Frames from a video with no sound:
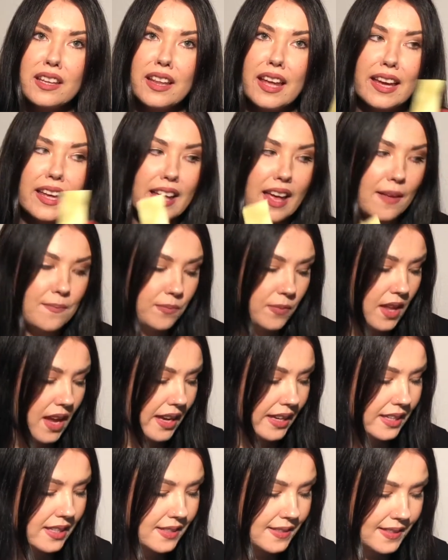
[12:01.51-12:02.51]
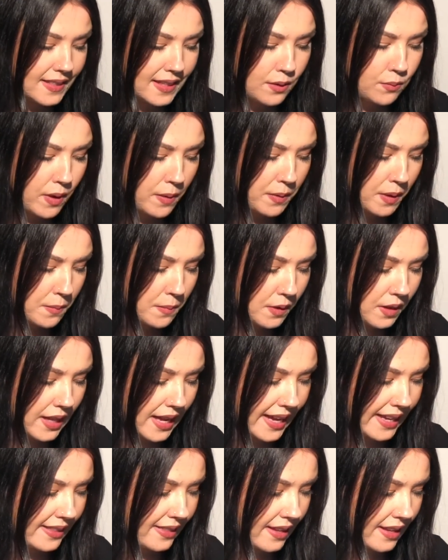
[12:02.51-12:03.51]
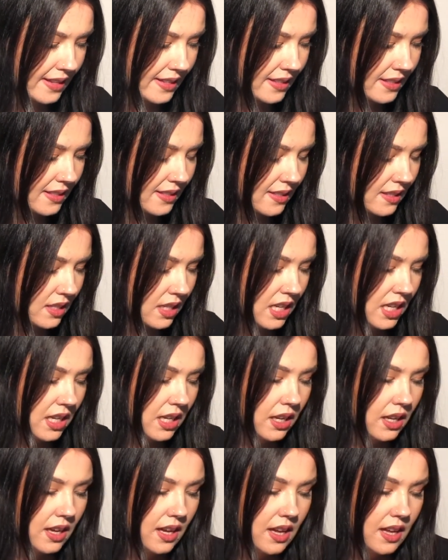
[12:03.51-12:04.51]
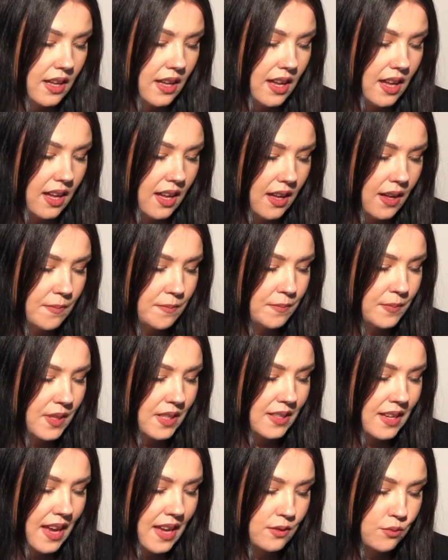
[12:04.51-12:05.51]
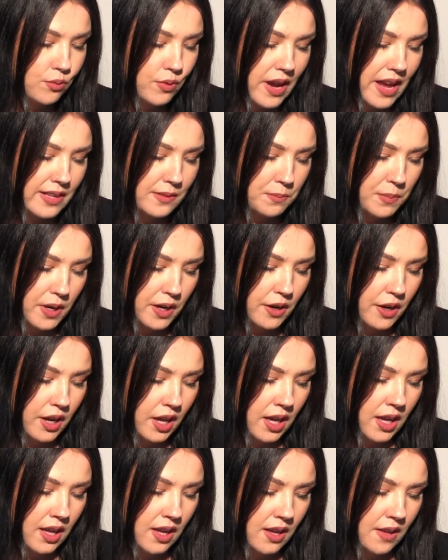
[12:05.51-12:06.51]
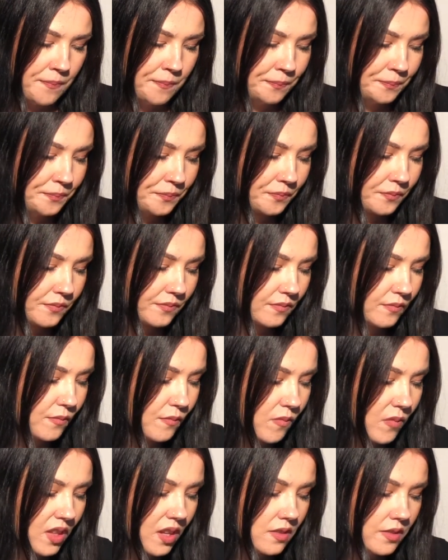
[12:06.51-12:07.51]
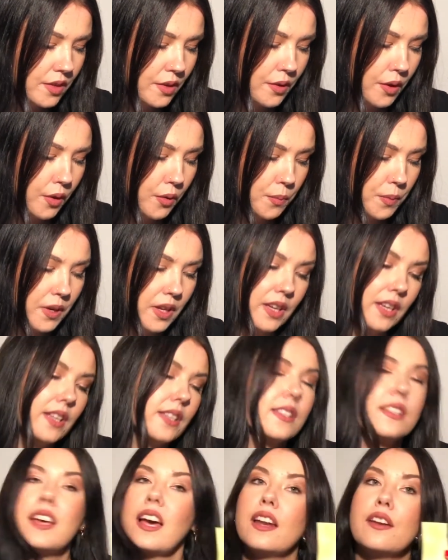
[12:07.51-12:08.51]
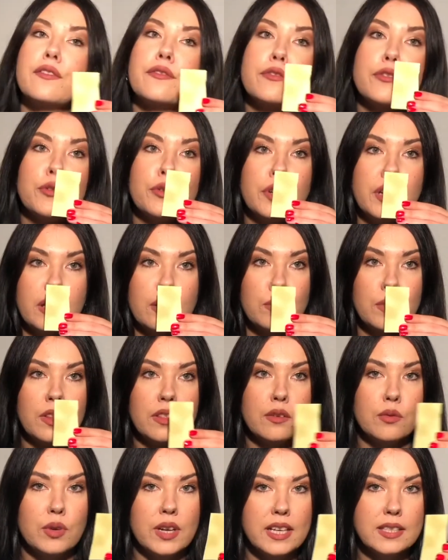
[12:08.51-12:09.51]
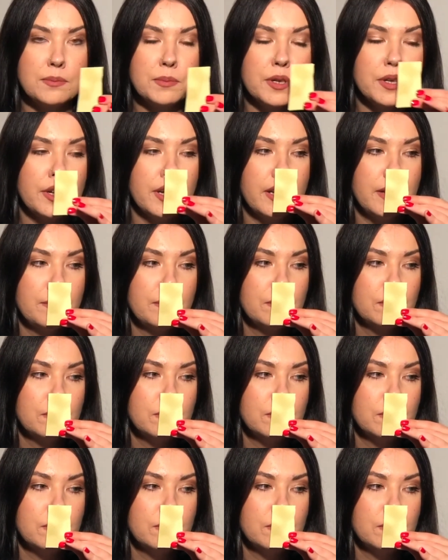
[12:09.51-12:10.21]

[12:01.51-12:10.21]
Like, I can see why people like this. This has raspberry. So the opening is kind of fruity with the raspberry.